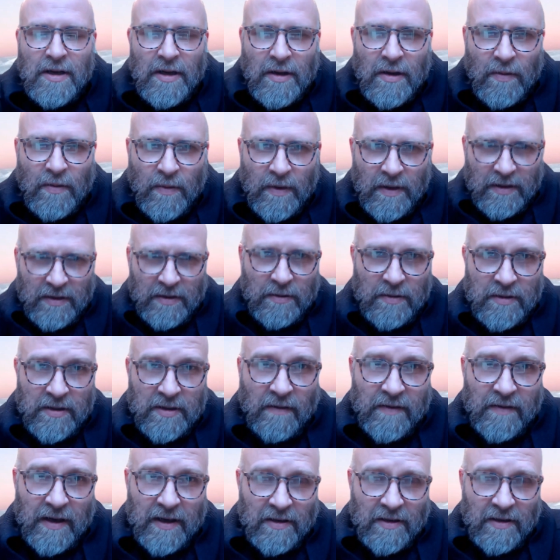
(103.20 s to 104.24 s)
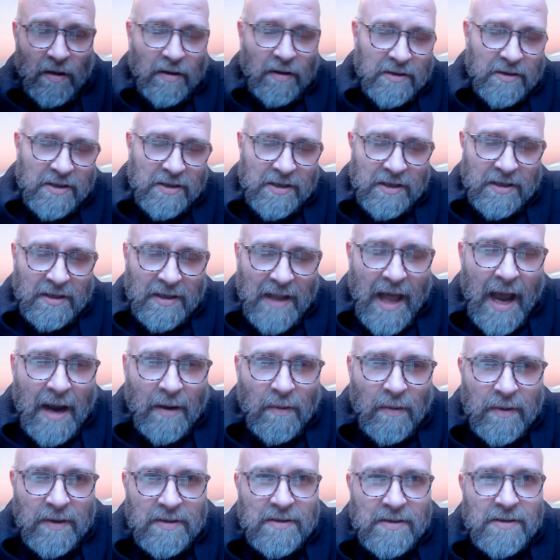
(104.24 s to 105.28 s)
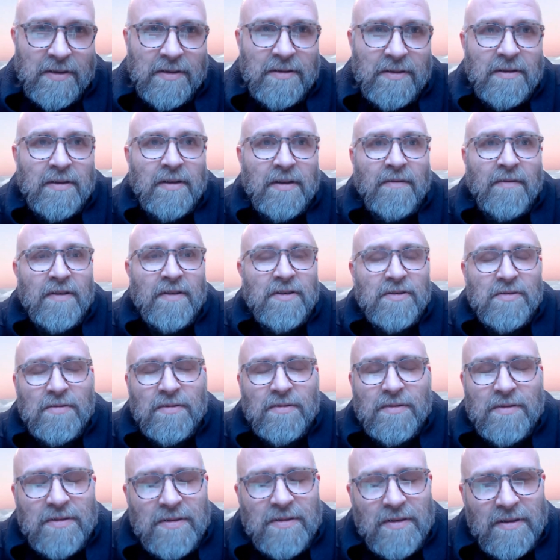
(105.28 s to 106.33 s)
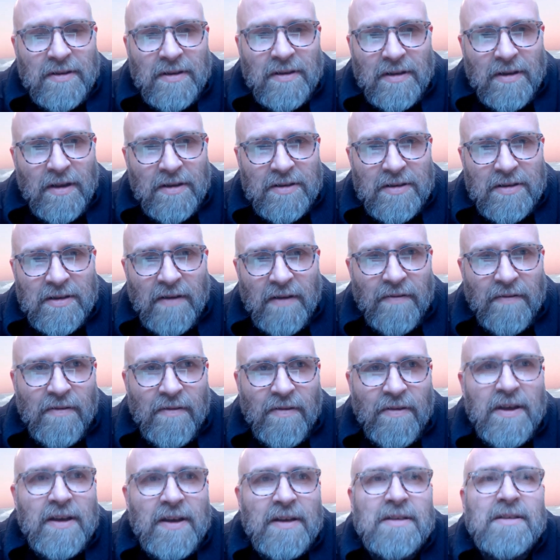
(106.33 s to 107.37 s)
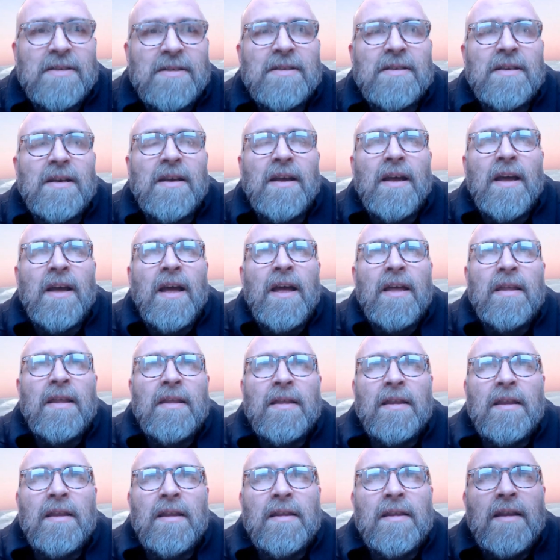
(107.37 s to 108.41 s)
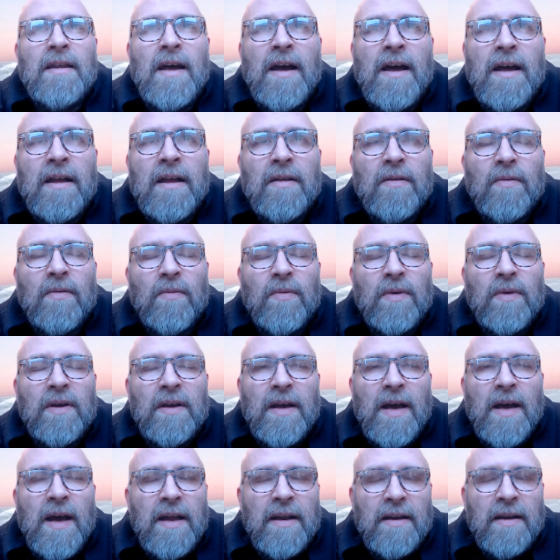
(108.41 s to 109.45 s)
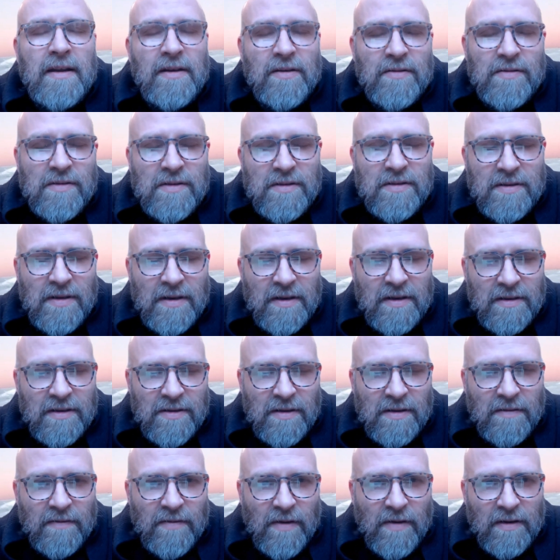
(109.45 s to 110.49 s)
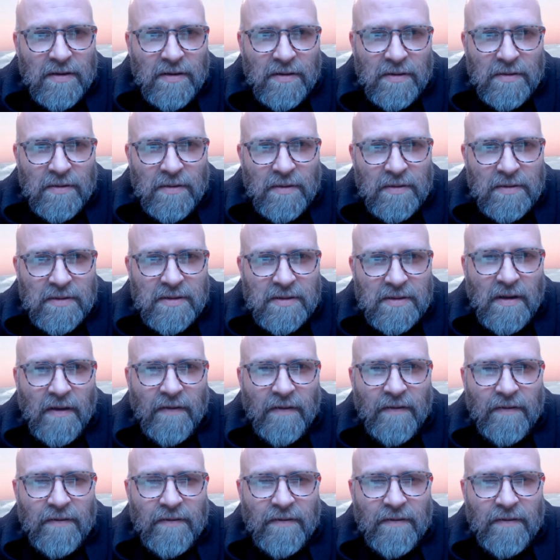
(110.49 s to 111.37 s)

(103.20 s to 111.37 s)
with use of technology and language and visuals and lots of different things, and that we had an interest in sort of trying to do stuff